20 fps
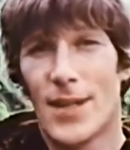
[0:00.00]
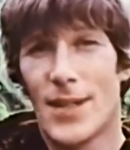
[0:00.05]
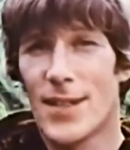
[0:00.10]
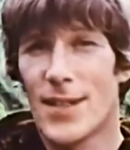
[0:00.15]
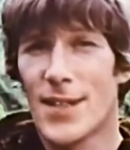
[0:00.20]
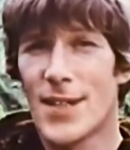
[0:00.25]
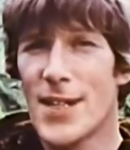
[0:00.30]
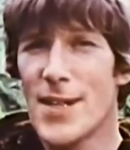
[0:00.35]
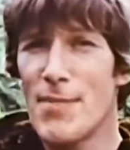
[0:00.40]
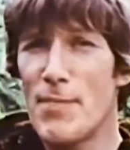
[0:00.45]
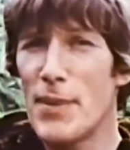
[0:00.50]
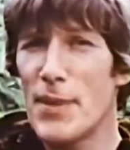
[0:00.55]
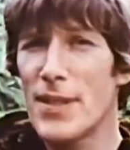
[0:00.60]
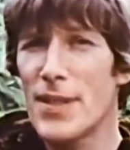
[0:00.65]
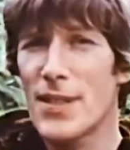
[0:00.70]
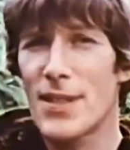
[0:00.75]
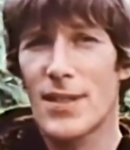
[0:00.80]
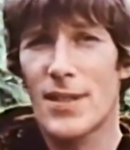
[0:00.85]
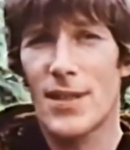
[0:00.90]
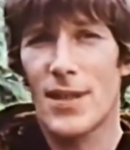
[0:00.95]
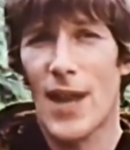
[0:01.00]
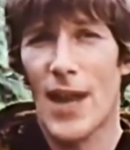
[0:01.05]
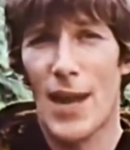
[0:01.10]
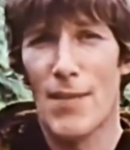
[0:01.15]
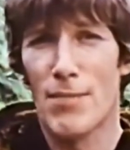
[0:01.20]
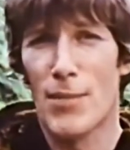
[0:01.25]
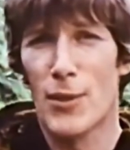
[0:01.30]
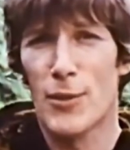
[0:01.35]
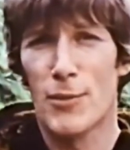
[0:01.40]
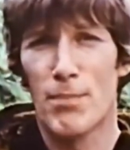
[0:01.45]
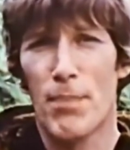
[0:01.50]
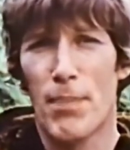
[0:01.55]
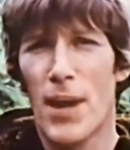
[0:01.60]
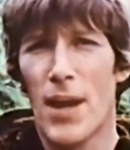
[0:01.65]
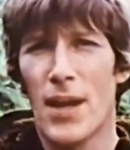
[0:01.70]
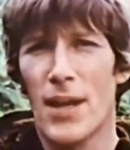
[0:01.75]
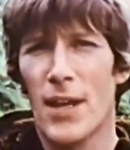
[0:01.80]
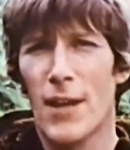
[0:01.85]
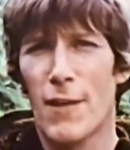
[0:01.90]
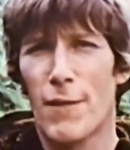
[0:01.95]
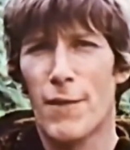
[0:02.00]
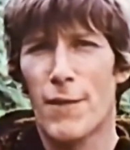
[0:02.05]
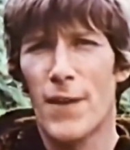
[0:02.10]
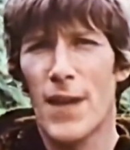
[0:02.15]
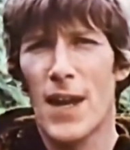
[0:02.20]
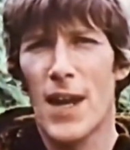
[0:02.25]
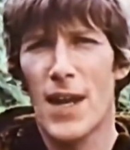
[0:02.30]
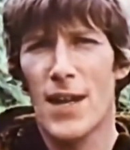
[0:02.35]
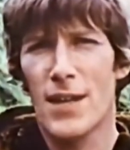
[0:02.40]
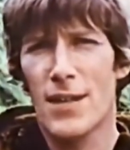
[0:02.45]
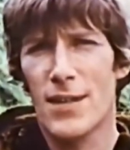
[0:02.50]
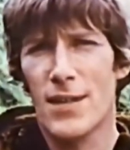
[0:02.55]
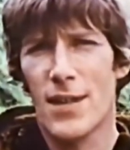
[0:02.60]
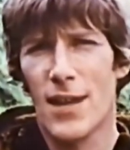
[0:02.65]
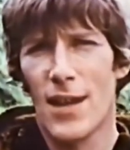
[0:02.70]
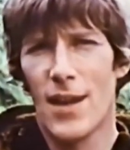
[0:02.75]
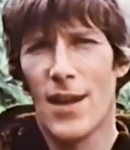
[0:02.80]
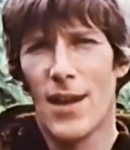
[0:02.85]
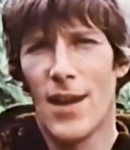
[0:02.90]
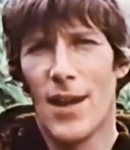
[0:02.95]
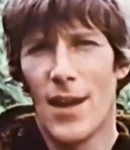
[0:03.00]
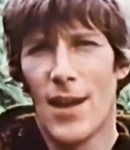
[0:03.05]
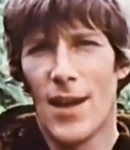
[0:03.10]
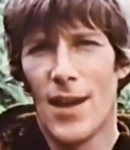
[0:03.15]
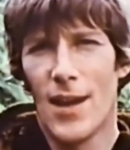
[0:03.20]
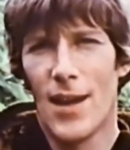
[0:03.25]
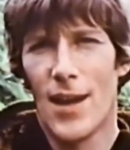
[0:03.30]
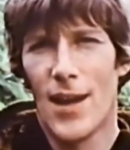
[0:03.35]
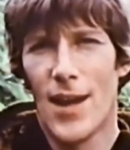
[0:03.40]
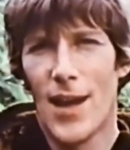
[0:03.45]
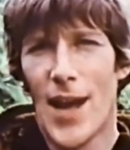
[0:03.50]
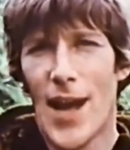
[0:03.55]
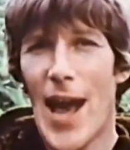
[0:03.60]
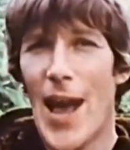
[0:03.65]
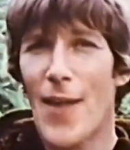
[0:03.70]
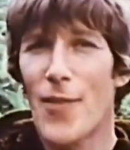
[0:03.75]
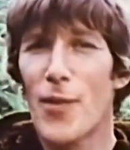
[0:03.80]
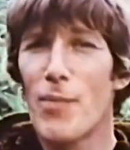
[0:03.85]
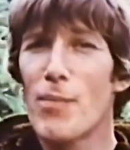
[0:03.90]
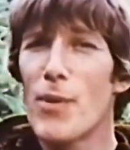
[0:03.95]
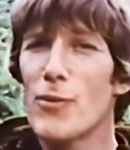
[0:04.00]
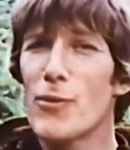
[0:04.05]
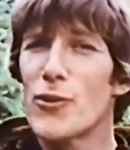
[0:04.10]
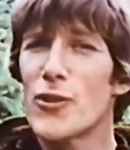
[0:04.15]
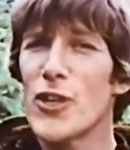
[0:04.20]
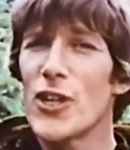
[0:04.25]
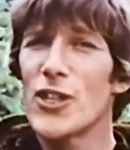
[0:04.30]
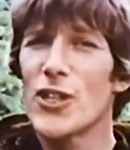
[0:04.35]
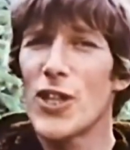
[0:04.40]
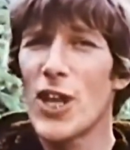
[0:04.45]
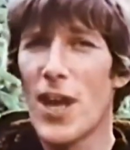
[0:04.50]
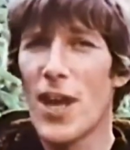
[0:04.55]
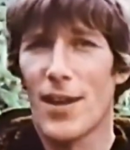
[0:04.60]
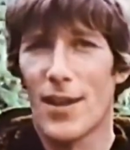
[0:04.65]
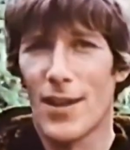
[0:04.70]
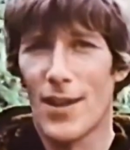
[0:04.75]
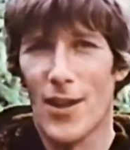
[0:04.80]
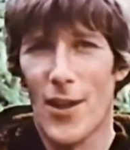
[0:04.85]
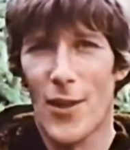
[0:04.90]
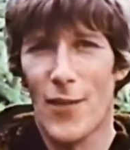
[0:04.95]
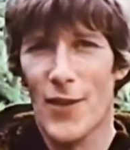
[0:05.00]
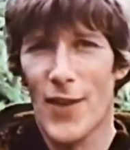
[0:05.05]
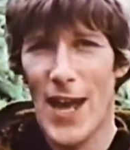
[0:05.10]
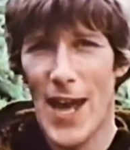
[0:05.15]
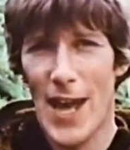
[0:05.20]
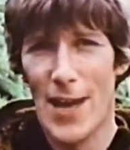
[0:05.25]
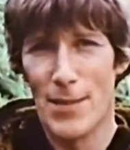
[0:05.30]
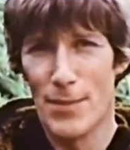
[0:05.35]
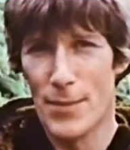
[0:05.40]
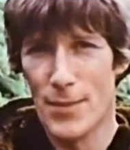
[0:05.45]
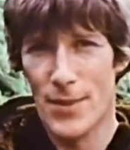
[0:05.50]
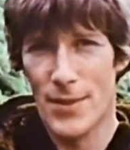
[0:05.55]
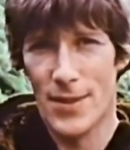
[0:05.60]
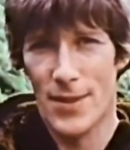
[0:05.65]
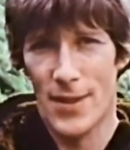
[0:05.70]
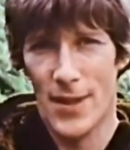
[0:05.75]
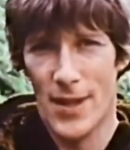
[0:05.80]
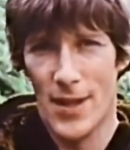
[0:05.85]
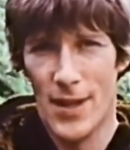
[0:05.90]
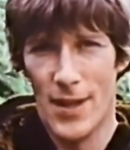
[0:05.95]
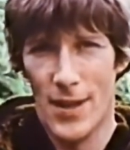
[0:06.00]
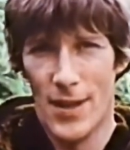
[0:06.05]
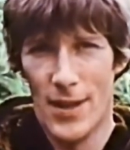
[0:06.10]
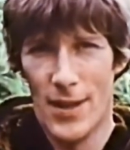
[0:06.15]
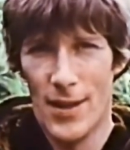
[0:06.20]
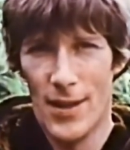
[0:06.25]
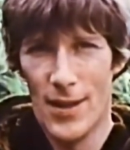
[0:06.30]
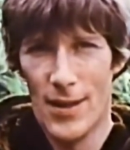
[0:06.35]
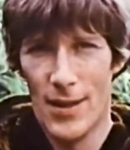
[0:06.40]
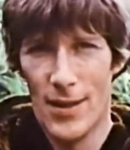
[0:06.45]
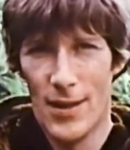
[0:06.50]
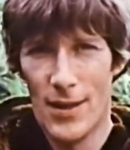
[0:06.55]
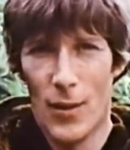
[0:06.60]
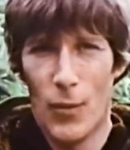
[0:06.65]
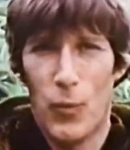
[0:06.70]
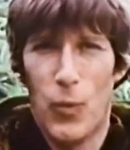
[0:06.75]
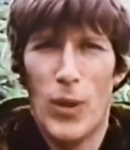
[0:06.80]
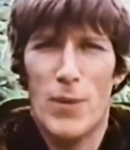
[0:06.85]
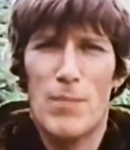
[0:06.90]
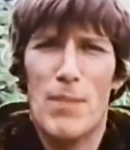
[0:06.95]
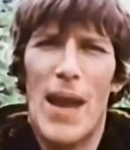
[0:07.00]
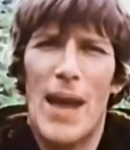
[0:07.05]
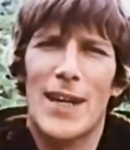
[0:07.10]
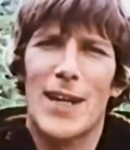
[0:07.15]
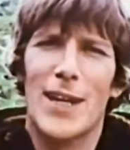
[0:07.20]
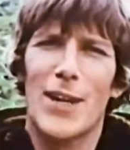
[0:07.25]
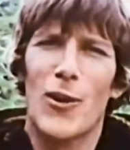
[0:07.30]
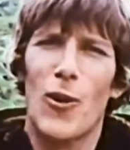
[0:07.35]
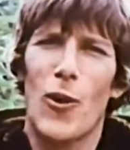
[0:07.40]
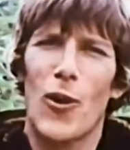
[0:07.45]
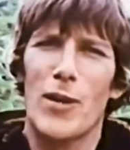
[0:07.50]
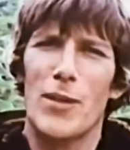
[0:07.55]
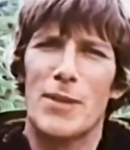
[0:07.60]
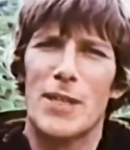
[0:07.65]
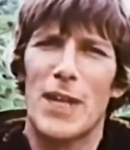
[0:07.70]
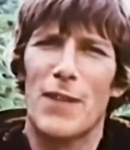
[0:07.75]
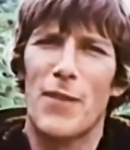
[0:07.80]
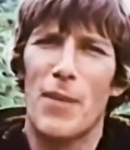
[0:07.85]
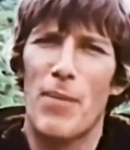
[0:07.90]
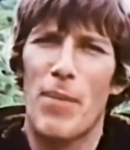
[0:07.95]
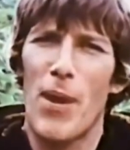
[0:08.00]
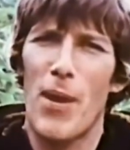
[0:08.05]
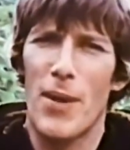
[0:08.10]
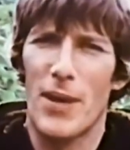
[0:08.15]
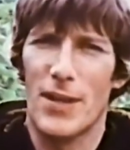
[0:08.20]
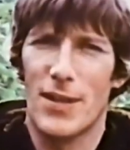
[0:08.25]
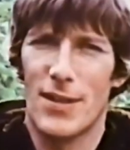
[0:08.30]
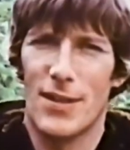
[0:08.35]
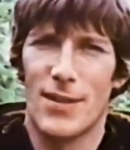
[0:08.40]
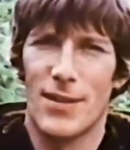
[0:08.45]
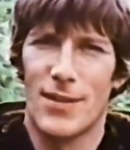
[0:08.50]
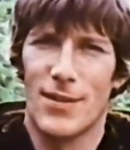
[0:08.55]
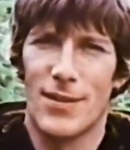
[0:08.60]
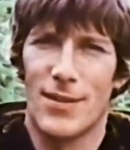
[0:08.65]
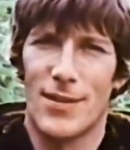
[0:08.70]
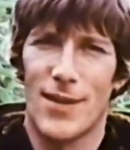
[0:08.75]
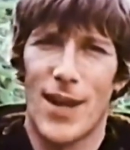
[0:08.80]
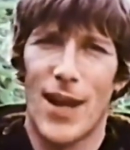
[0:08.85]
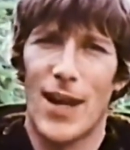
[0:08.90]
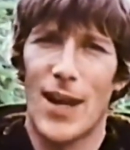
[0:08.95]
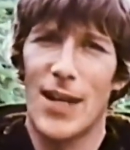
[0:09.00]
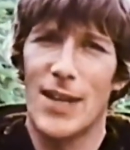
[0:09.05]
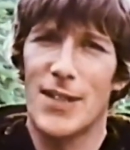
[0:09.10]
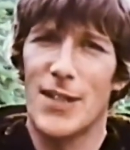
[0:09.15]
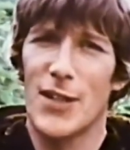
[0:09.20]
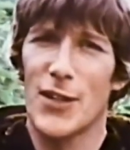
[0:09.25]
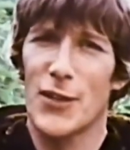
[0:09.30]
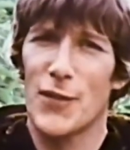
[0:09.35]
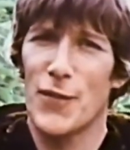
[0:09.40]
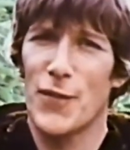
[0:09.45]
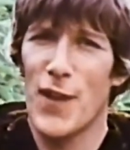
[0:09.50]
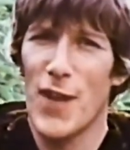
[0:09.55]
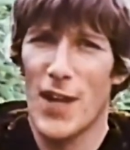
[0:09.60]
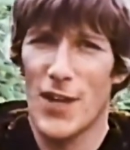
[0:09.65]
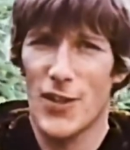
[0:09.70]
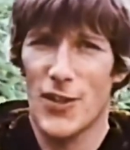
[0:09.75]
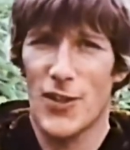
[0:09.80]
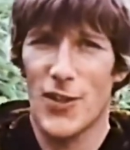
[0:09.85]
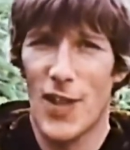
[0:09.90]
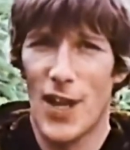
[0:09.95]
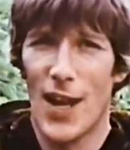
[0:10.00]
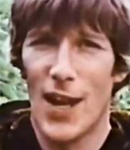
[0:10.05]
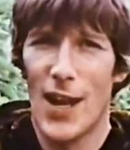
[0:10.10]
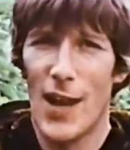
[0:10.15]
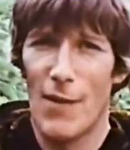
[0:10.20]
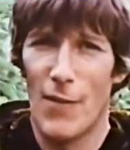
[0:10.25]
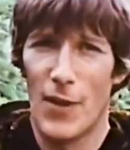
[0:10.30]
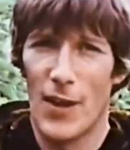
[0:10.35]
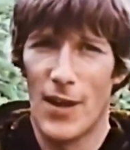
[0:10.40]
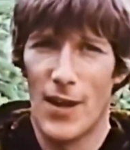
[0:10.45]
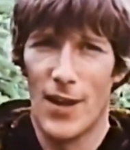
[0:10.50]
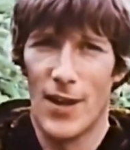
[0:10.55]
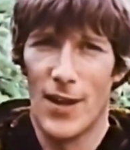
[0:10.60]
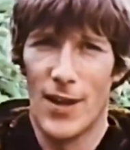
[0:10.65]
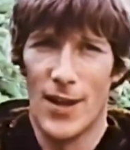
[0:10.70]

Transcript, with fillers: is the deepest and most burning of feelings and the most eternal of games. What man can call himself a poet unless he is first a lover?